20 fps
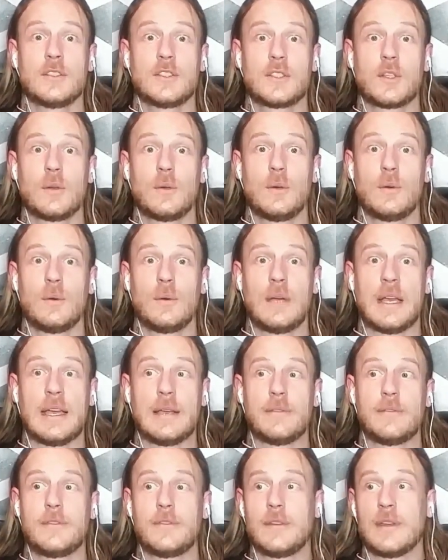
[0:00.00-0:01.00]
So
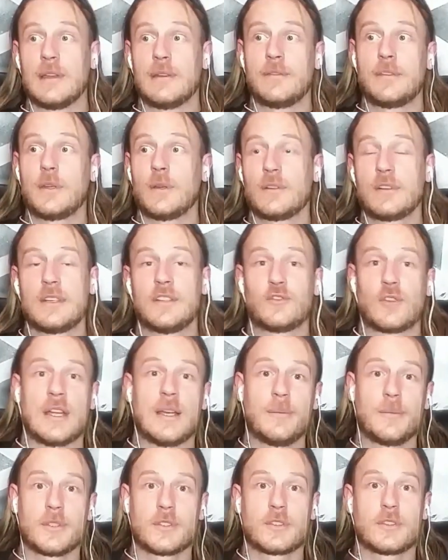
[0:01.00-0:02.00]
if if you're in
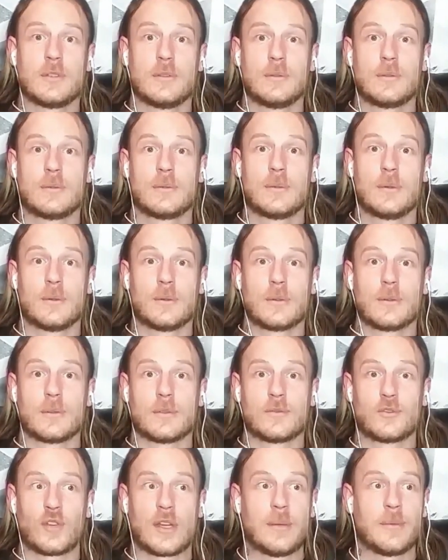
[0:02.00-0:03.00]
drama school
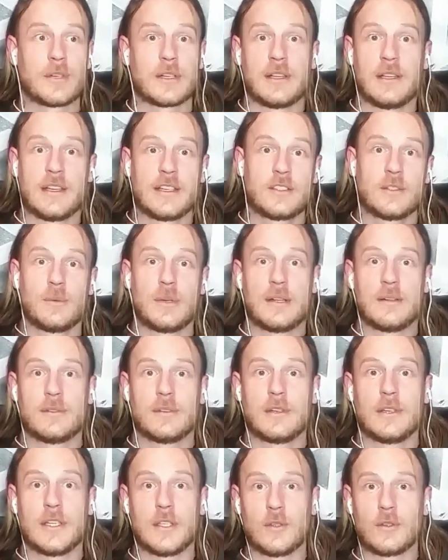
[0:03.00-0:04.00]
or drama class or
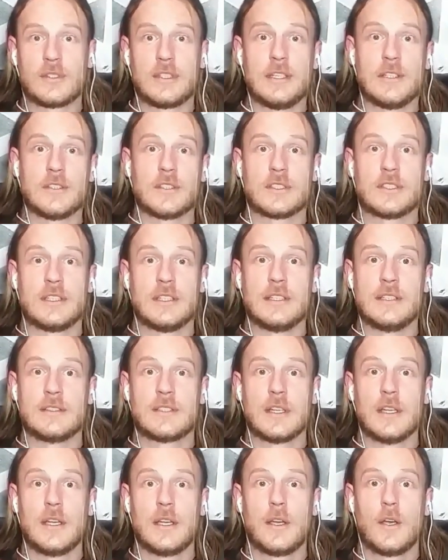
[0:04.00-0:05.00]
whatever, and your teacher
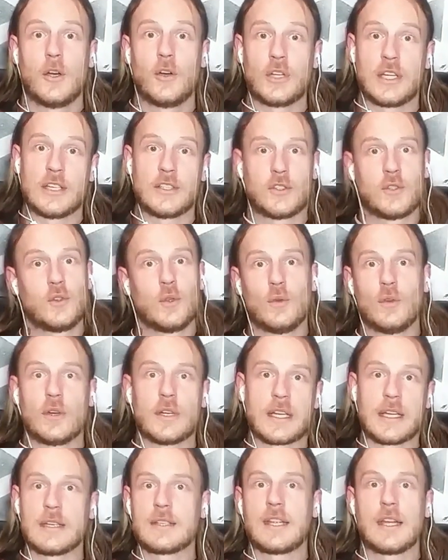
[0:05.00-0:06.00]
says, "Oh yes, do
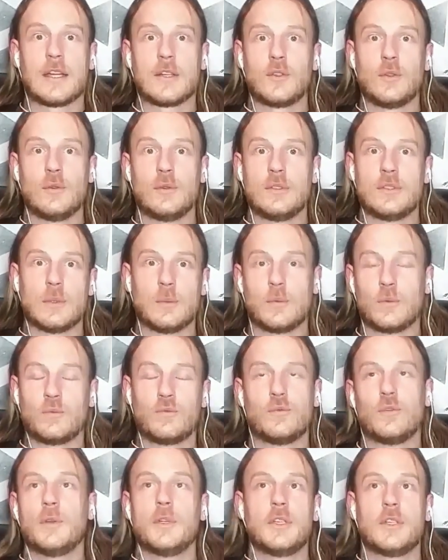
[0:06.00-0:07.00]
not get tattoos; it will
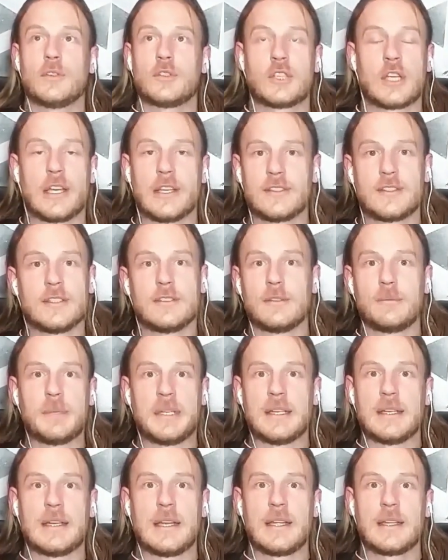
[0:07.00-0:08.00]
ruin your chances of
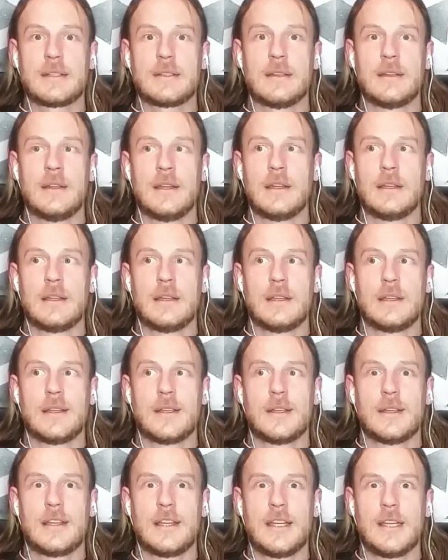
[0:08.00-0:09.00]
being an actor,"
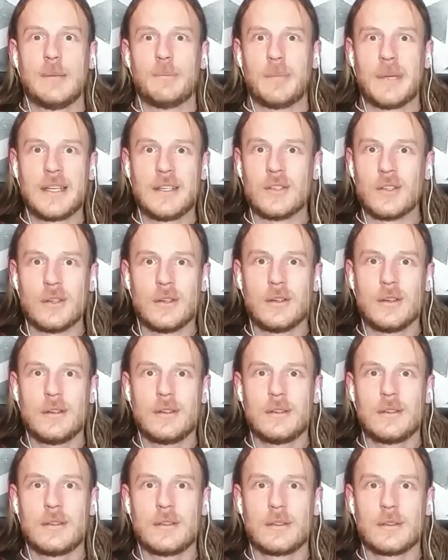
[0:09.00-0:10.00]
it might not
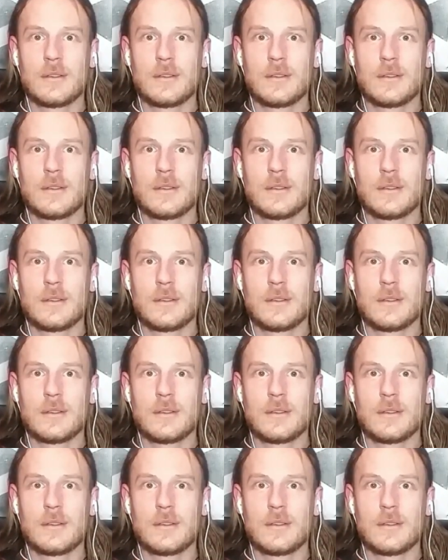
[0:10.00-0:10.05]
